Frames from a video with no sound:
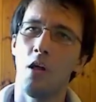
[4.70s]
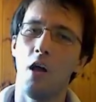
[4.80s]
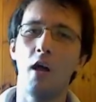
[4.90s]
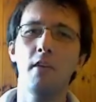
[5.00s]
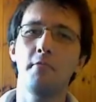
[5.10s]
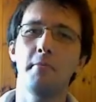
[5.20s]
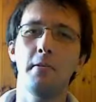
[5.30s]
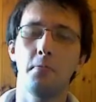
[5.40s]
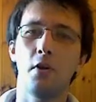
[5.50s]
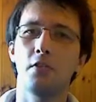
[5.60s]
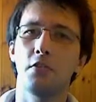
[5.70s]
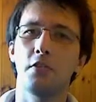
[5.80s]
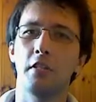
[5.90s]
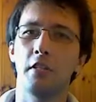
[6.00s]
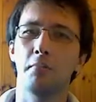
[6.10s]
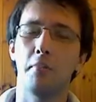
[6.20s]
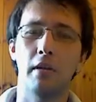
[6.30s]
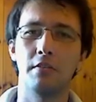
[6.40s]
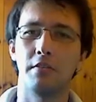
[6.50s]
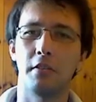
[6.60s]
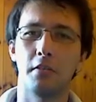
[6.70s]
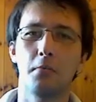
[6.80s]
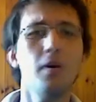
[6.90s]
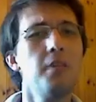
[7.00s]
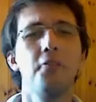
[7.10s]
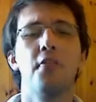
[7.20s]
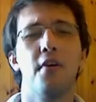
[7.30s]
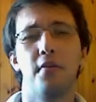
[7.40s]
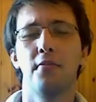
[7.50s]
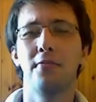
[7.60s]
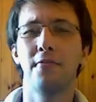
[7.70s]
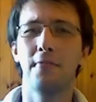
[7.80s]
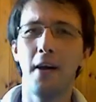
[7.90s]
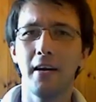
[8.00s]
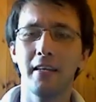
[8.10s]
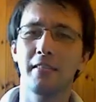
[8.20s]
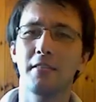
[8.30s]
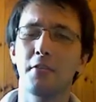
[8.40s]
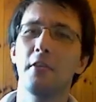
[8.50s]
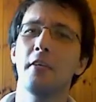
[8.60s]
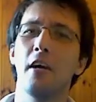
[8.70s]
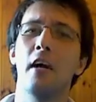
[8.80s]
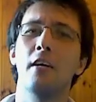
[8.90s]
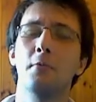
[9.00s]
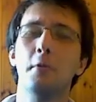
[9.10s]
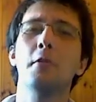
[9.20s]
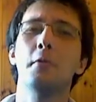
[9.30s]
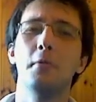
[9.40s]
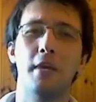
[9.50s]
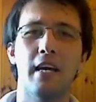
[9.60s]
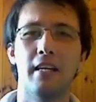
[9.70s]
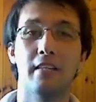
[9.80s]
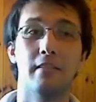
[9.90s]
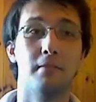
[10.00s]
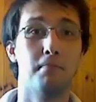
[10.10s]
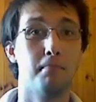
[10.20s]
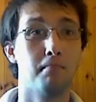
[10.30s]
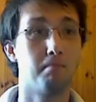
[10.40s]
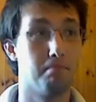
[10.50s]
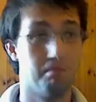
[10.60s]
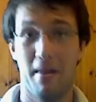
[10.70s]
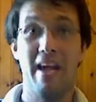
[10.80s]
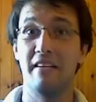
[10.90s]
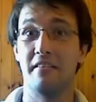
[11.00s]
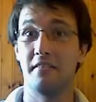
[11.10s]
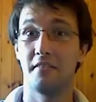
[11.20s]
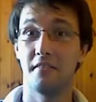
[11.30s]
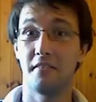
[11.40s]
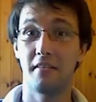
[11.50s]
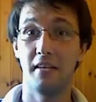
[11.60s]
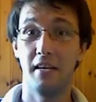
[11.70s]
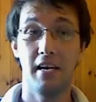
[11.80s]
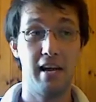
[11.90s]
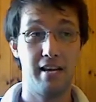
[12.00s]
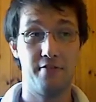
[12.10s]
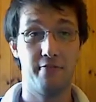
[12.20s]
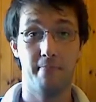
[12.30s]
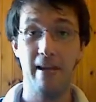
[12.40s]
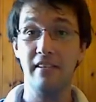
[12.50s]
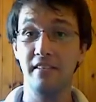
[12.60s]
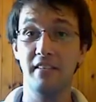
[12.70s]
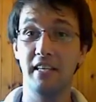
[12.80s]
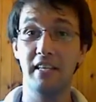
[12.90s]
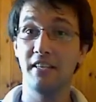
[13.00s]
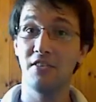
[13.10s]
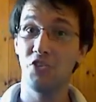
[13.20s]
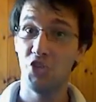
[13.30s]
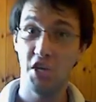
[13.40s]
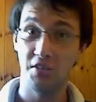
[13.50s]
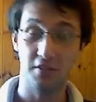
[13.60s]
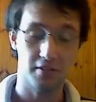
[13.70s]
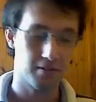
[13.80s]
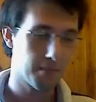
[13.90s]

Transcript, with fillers: I've been wondering and pondering what the fuck is going on with today's parents and parenting in general.